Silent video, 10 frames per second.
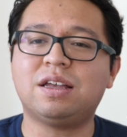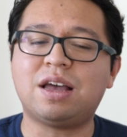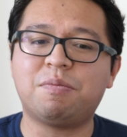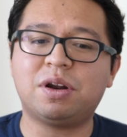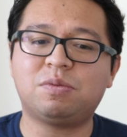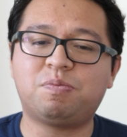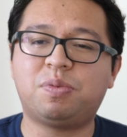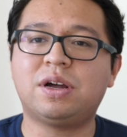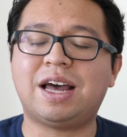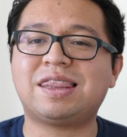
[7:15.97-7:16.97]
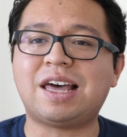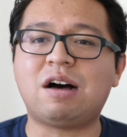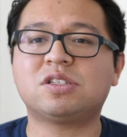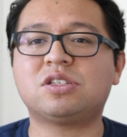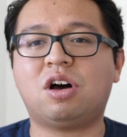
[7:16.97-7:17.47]
I'm going to put
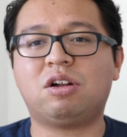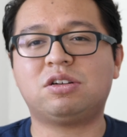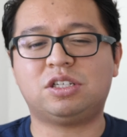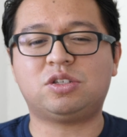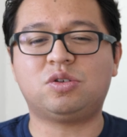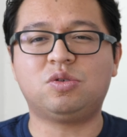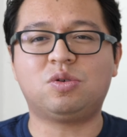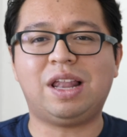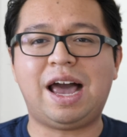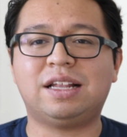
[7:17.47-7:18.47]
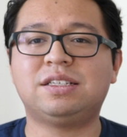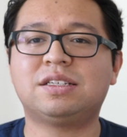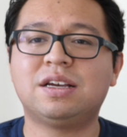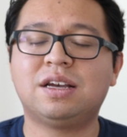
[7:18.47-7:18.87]
$1,000 into Google Ads,